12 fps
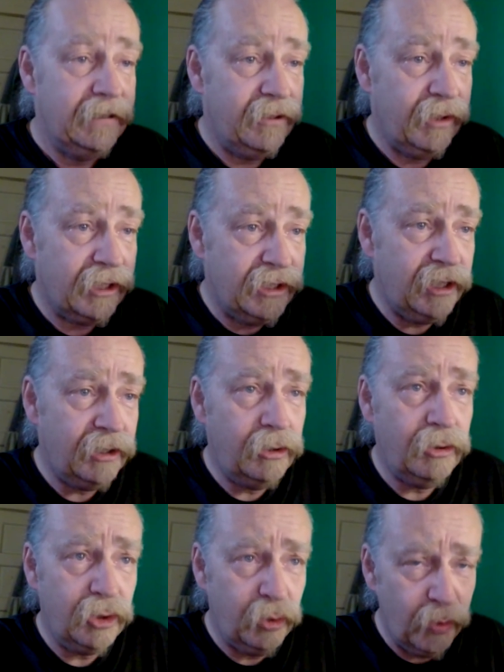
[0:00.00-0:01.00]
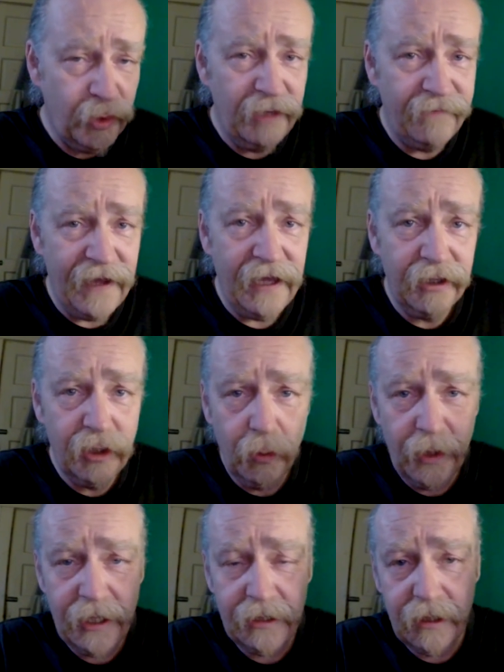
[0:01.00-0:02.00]
To continue to
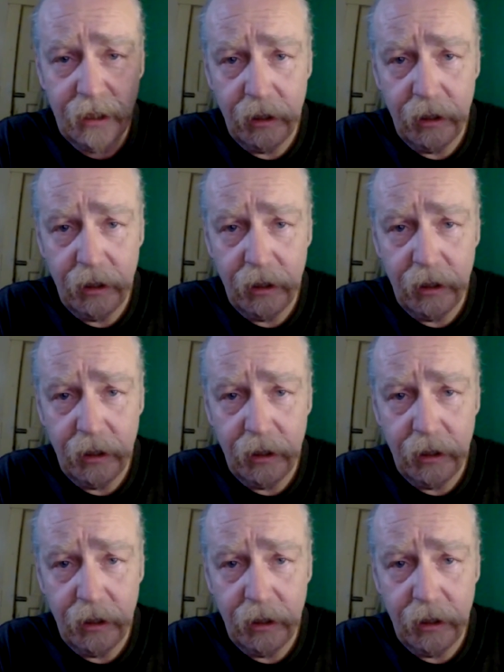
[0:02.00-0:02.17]
reevaluate